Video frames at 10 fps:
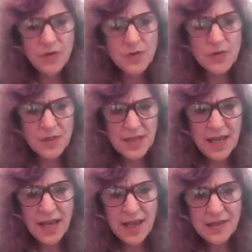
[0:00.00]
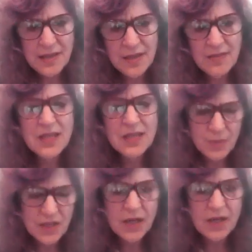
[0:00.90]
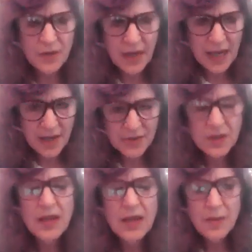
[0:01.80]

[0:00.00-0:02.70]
understand, in this particular case,